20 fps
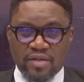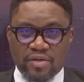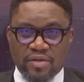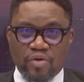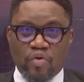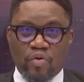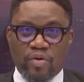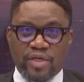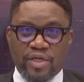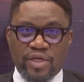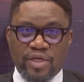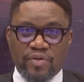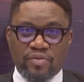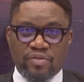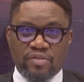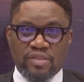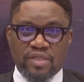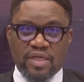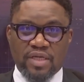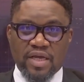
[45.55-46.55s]
the
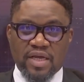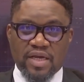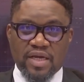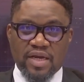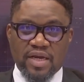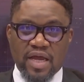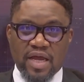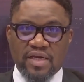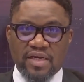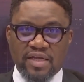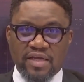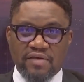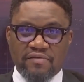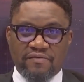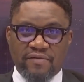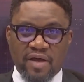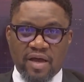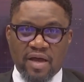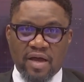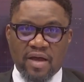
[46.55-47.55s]
co-accused
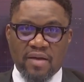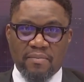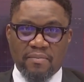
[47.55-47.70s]
Nandipha